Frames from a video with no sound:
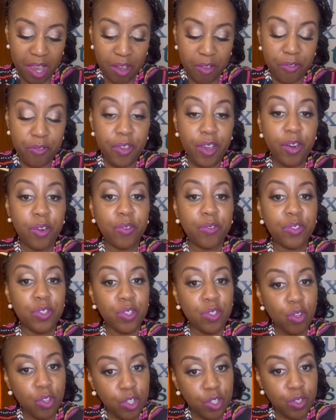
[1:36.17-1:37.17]
fear of
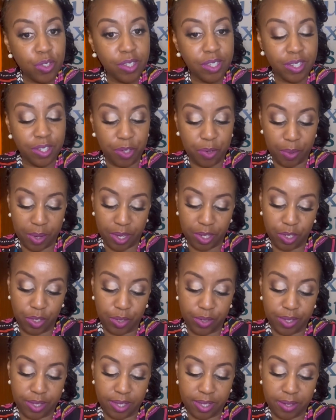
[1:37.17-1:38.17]
social
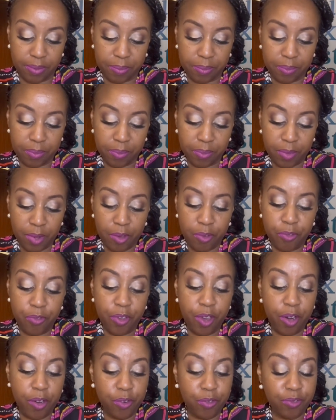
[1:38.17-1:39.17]
situations,
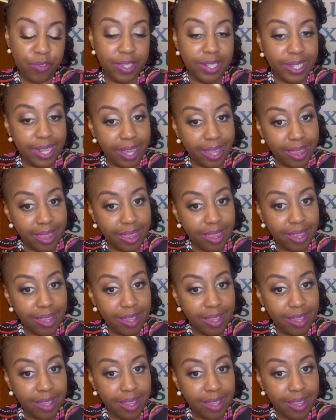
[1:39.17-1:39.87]
fear of death,